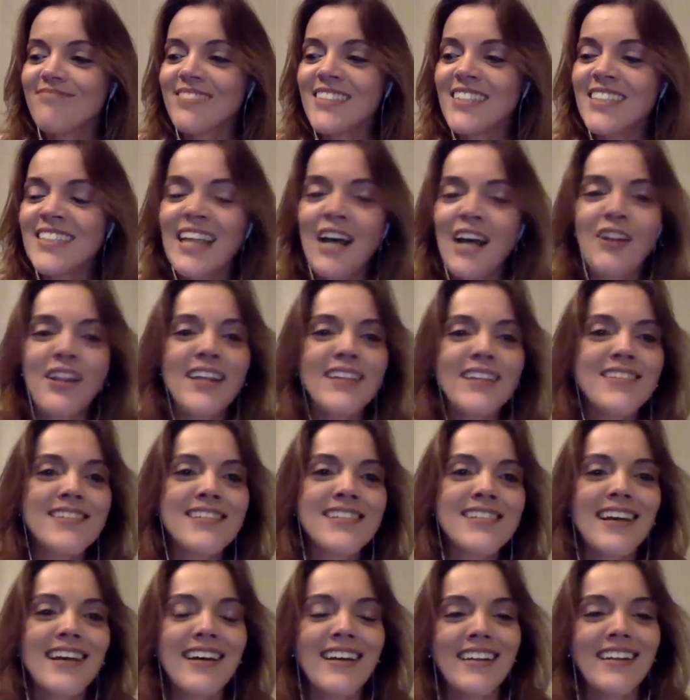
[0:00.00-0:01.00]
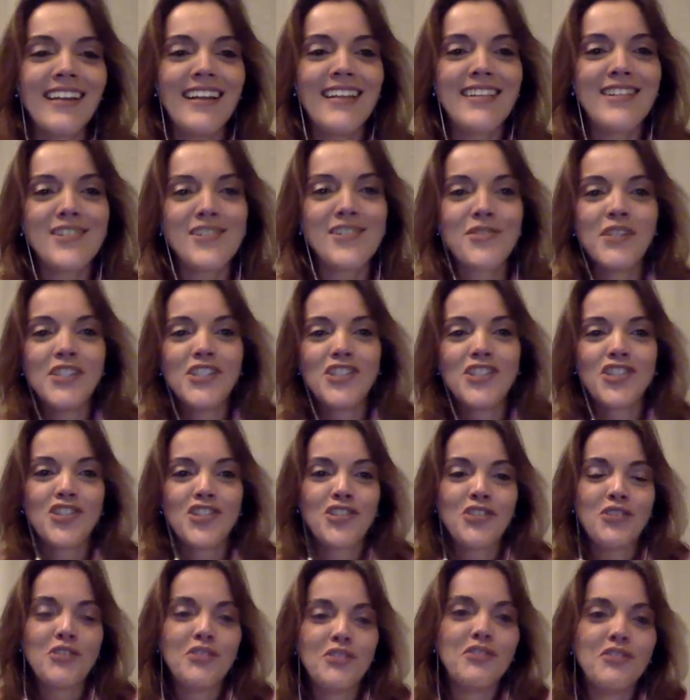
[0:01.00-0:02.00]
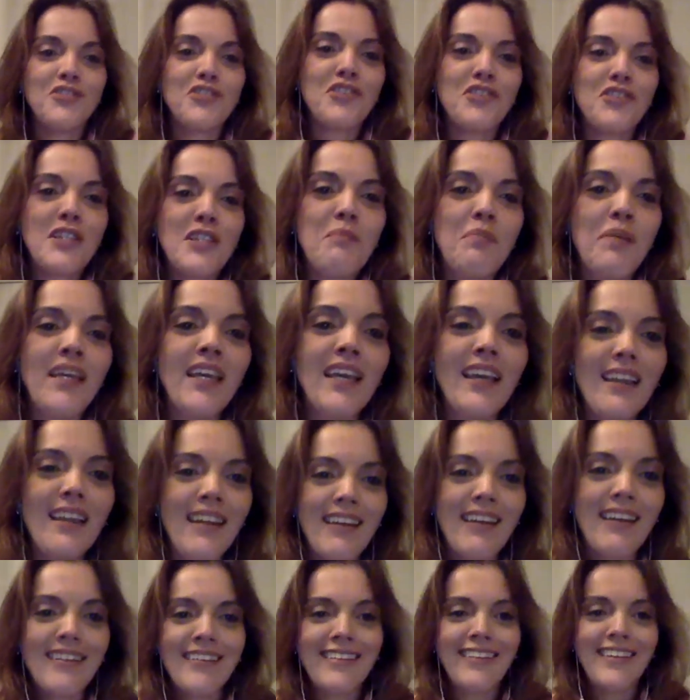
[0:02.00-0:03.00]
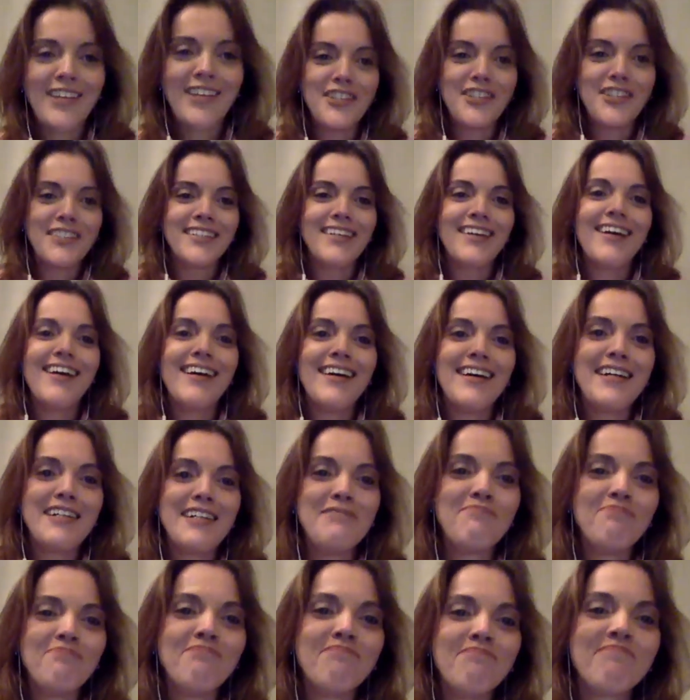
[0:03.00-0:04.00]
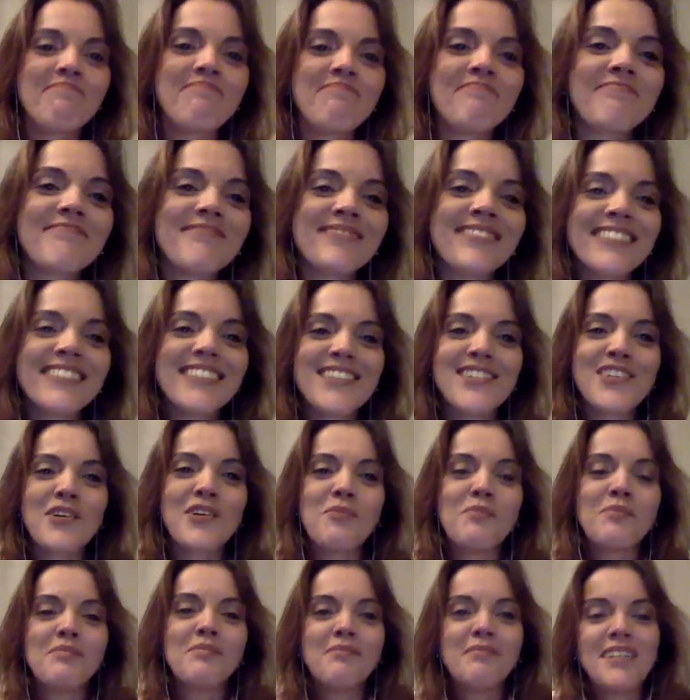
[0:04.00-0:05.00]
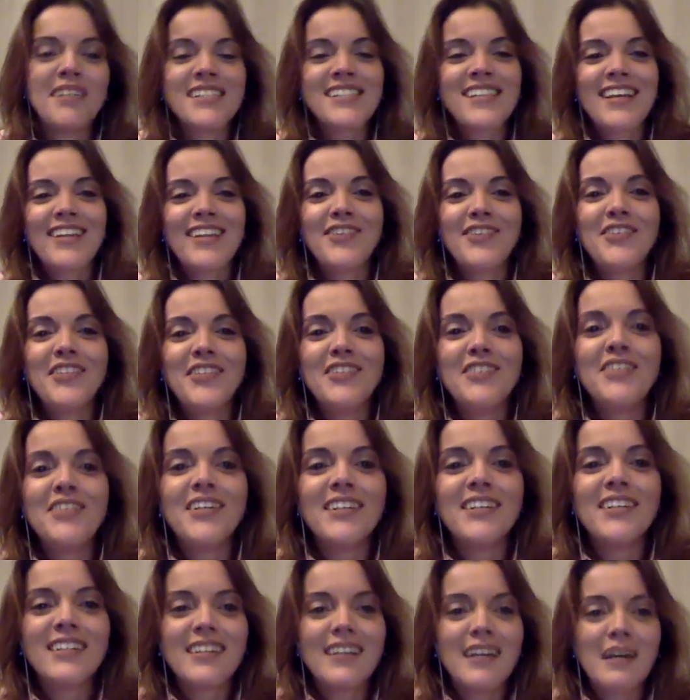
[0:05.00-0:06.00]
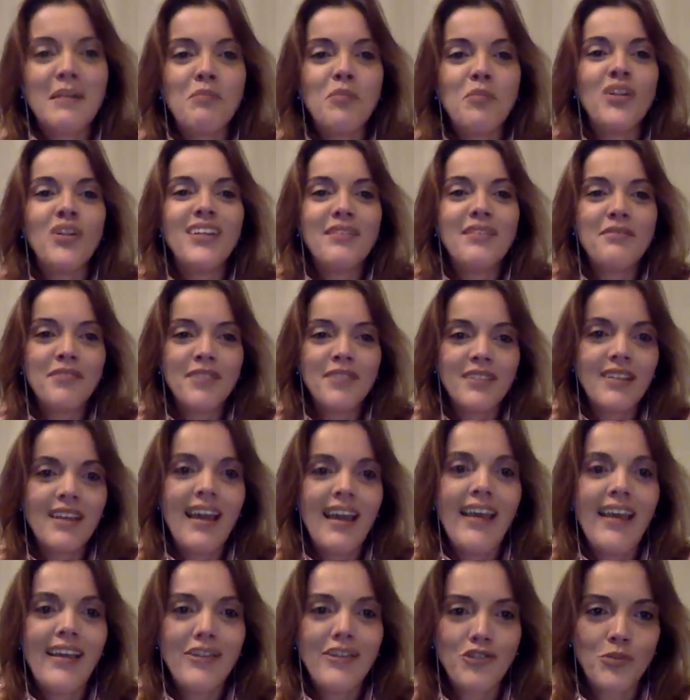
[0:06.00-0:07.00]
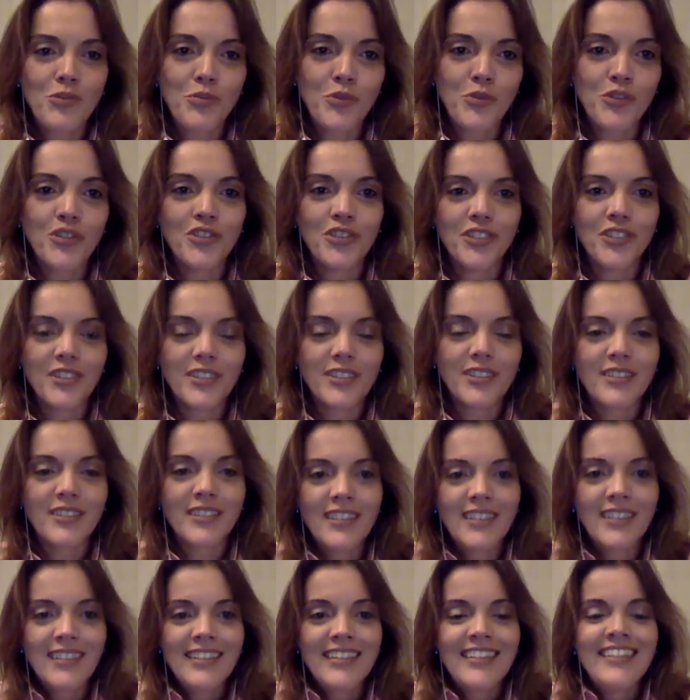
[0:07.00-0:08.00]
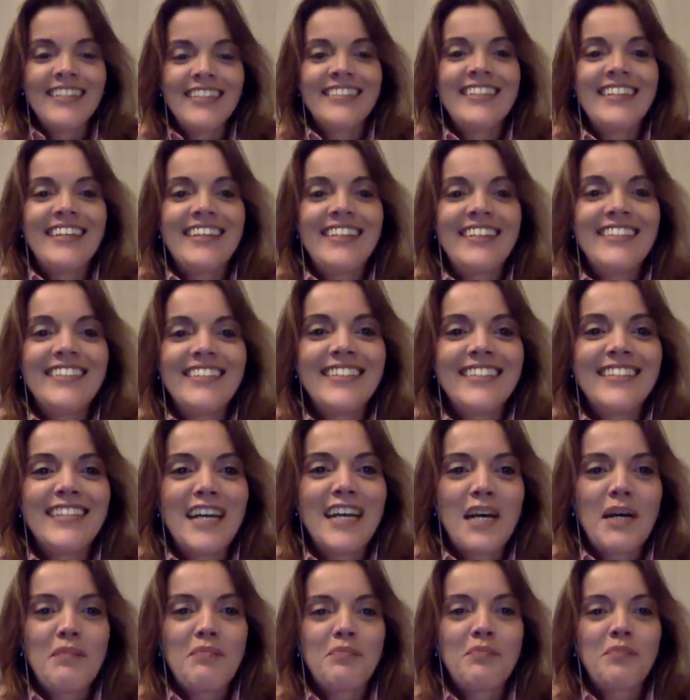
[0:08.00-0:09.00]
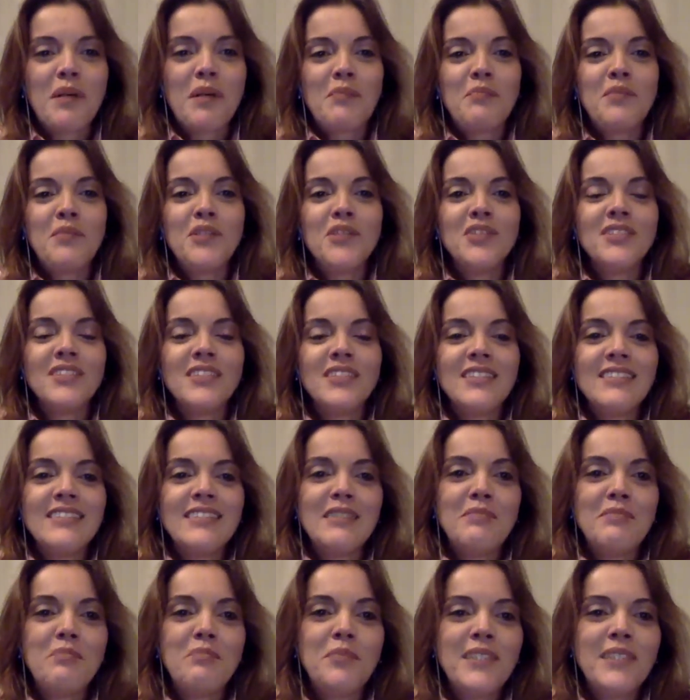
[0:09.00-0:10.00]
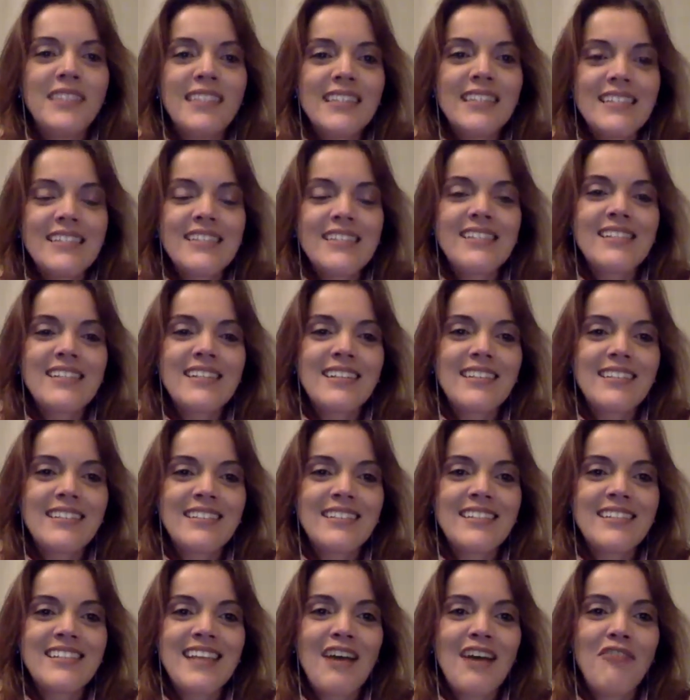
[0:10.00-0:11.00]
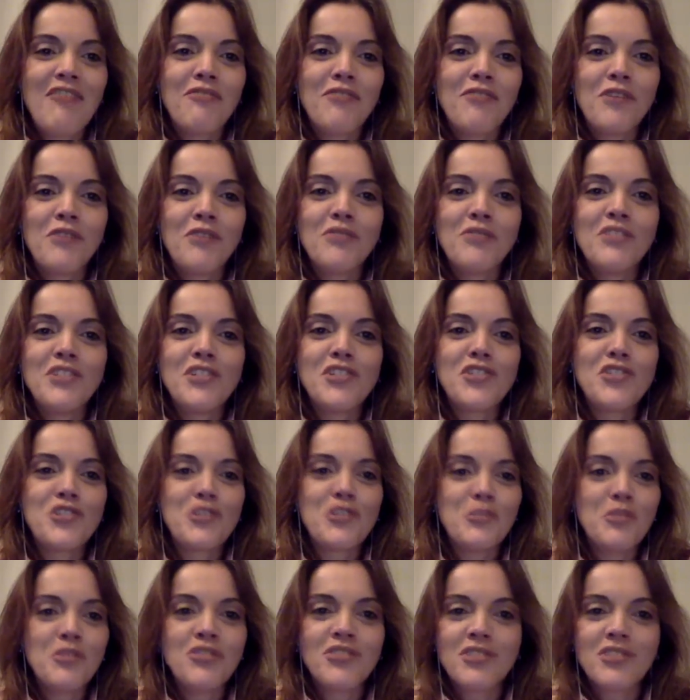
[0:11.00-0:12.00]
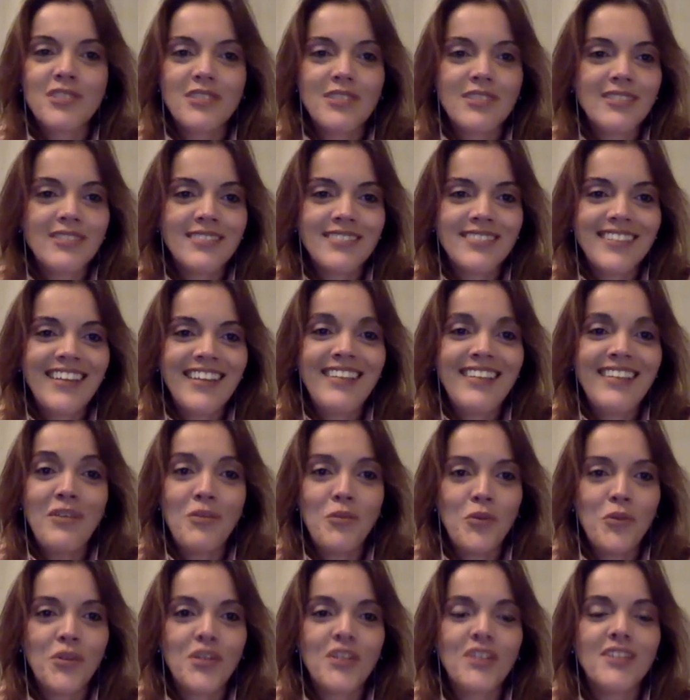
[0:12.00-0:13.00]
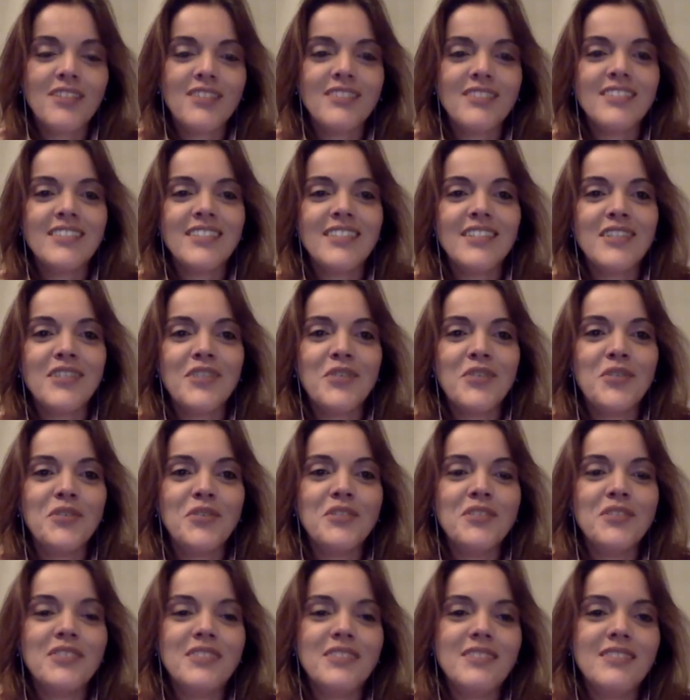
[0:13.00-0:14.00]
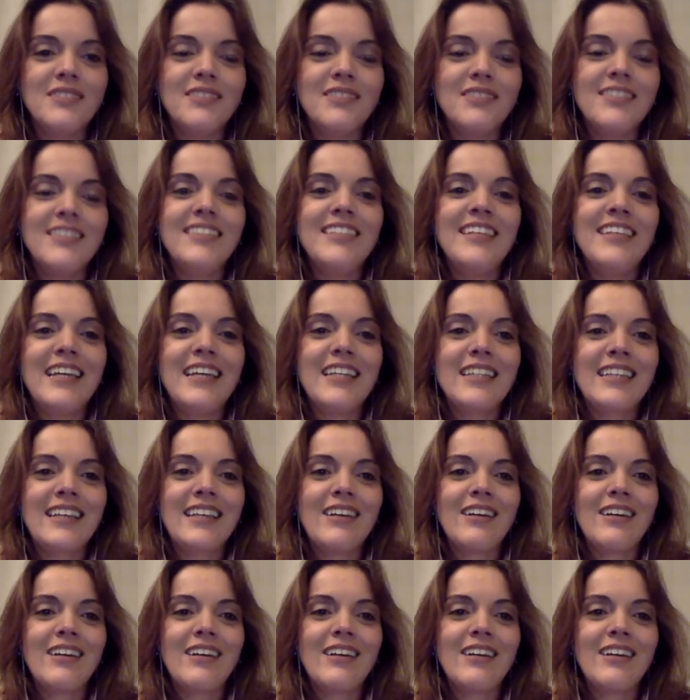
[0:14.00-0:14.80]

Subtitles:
Now let's switch to the beginning here. So Marcelo, you are a Bolivian entrepreneur that ended up building the biggest cell phone distributor in the world, who in the end